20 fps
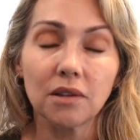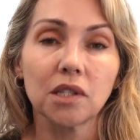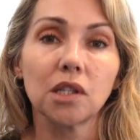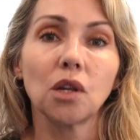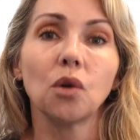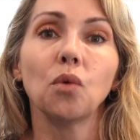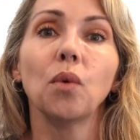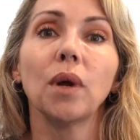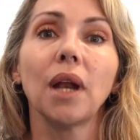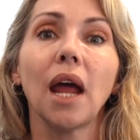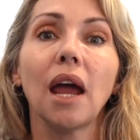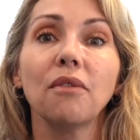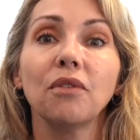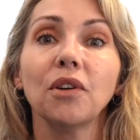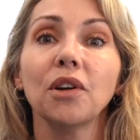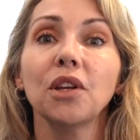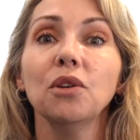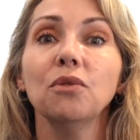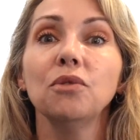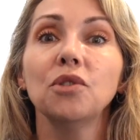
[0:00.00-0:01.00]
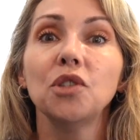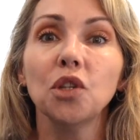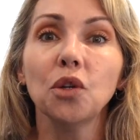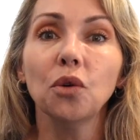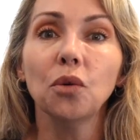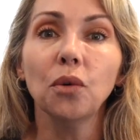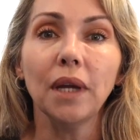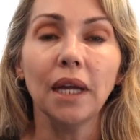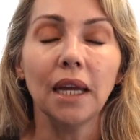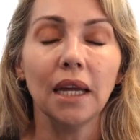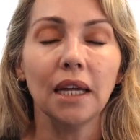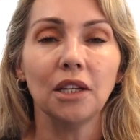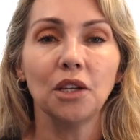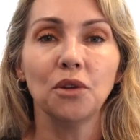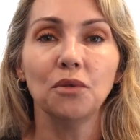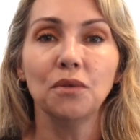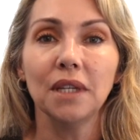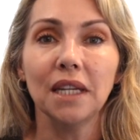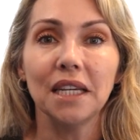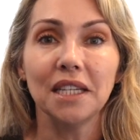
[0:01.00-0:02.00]
so whatever you do eat,
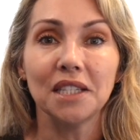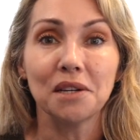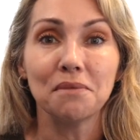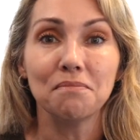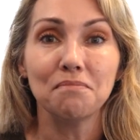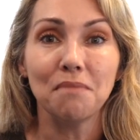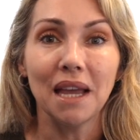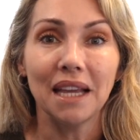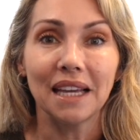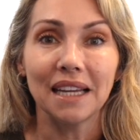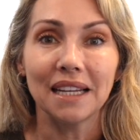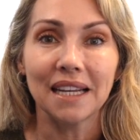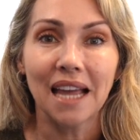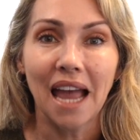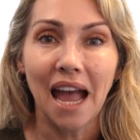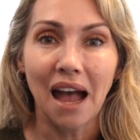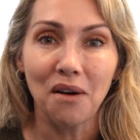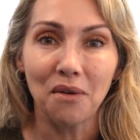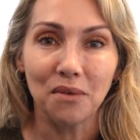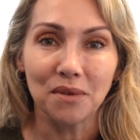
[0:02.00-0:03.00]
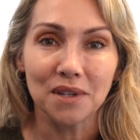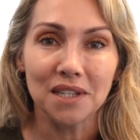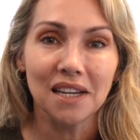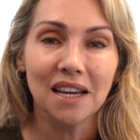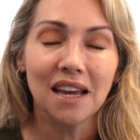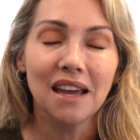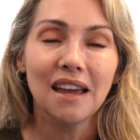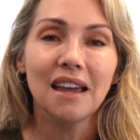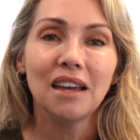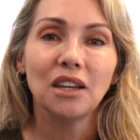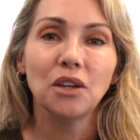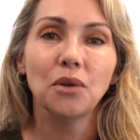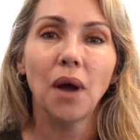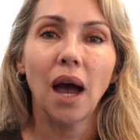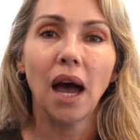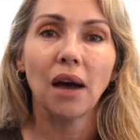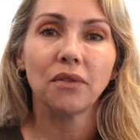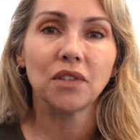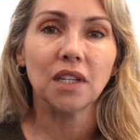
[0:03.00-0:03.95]
you need to make it count. You have